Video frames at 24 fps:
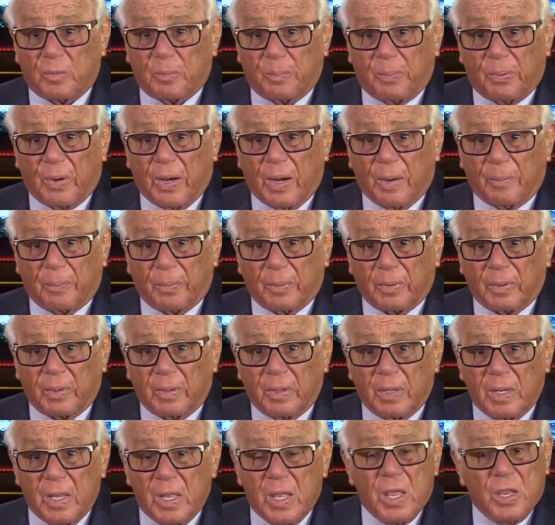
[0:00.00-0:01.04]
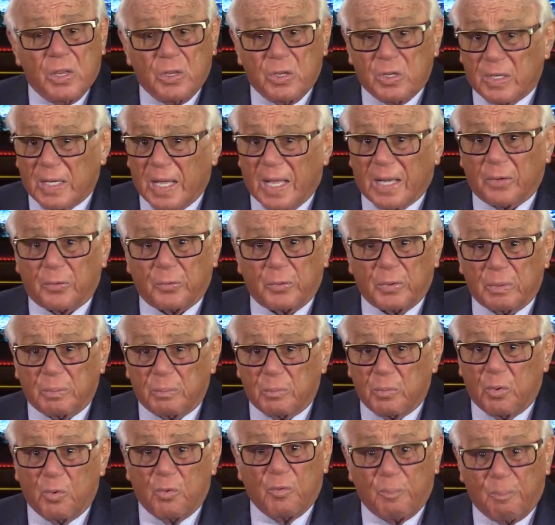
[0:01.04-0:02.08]
properly, you got to
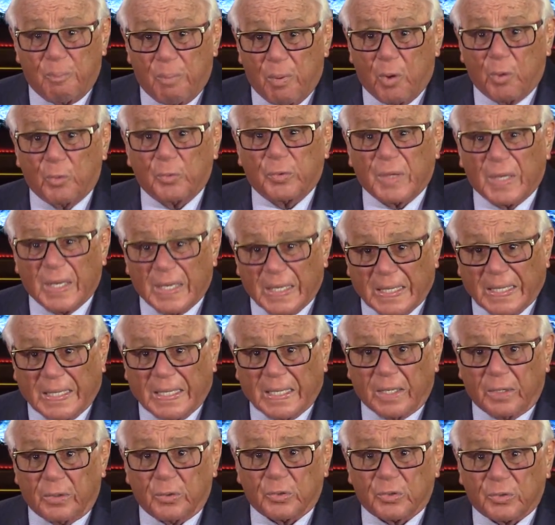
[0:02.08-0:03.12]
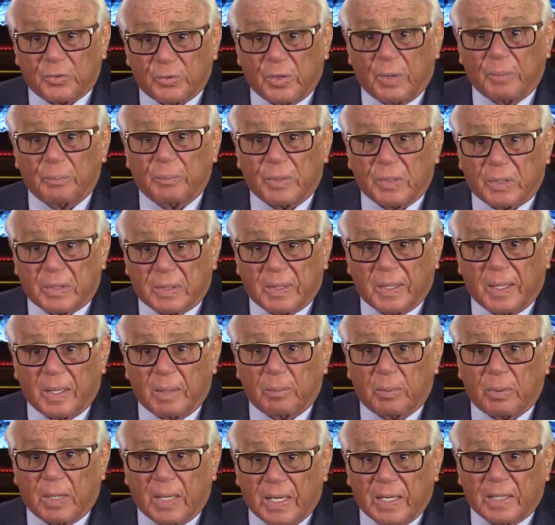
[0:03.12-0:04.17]
remove both dinners from the
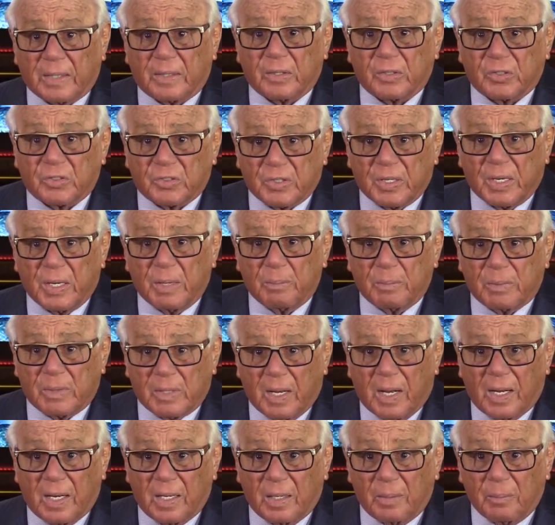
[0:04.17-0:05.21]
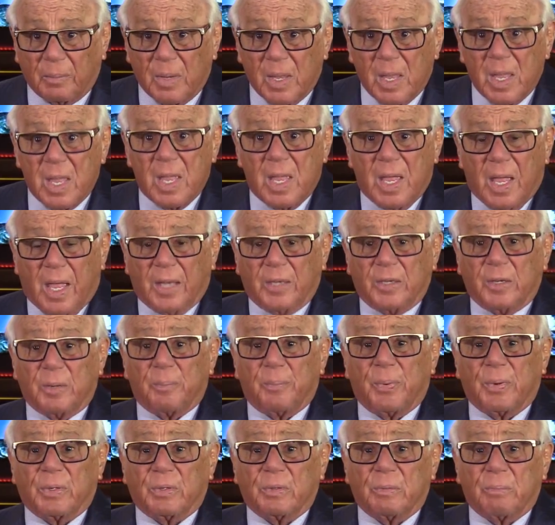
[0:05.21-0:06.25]
table at the same time, and you
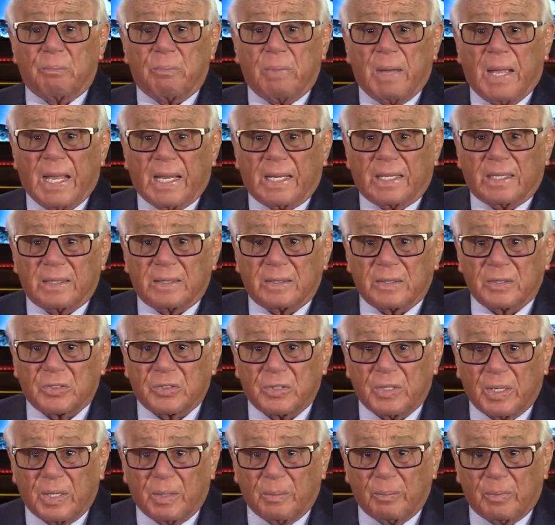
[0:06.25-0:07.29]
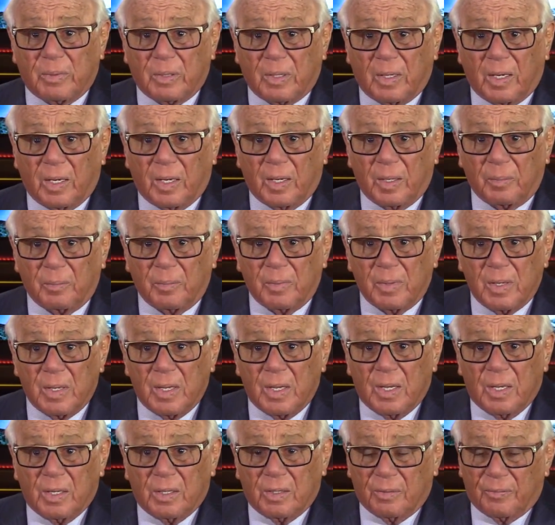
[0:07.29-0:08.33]
bring them back at the same time.
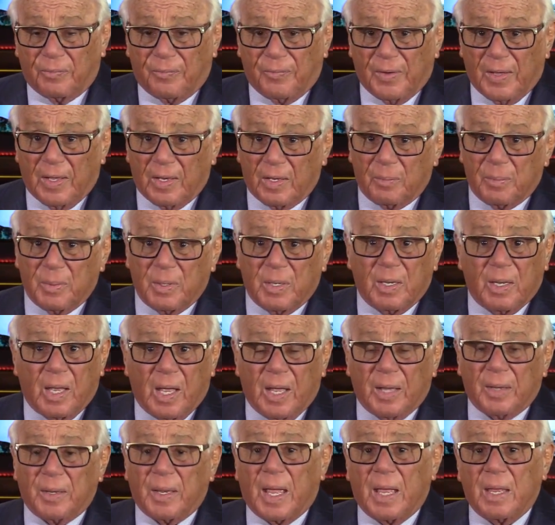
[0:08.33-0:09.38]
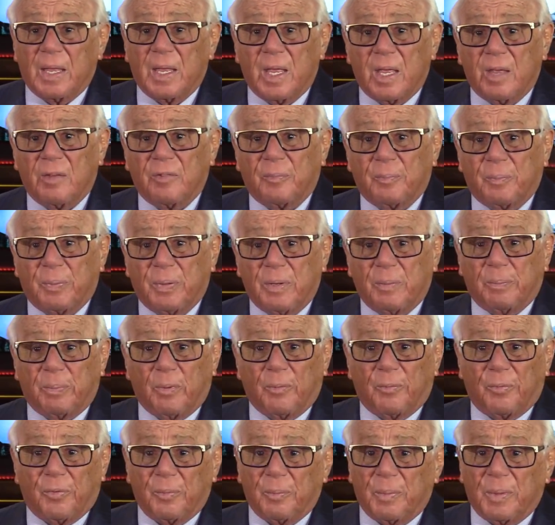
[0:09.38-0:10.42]
You follow me? And I have people
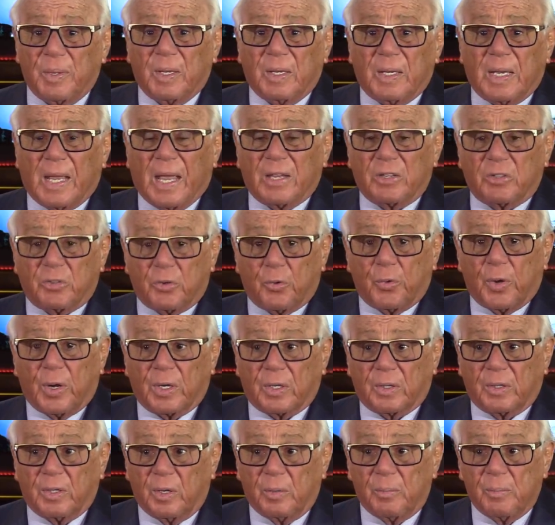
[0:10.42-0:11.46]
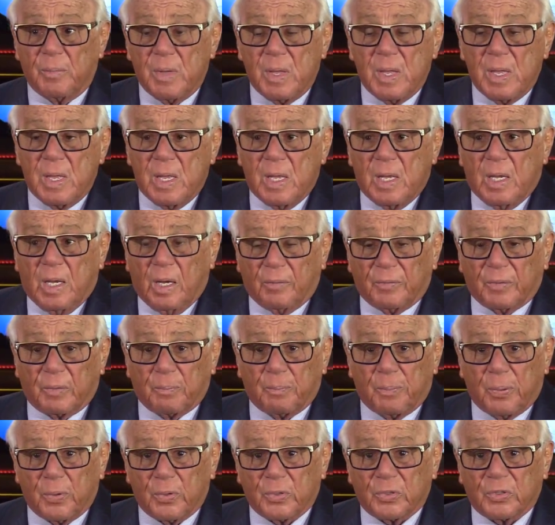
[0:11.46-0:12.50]
for me, and I correct them. If a
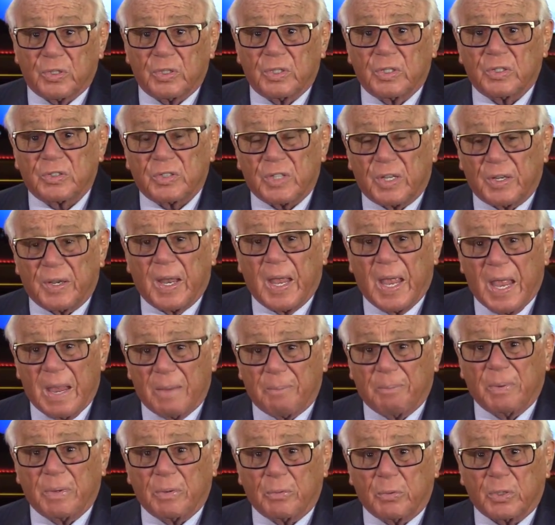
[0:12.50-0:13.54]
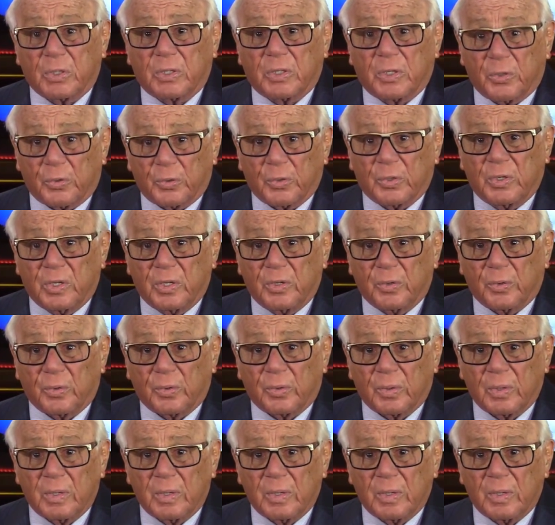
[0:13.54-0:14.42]
person is unhappy with their dinner,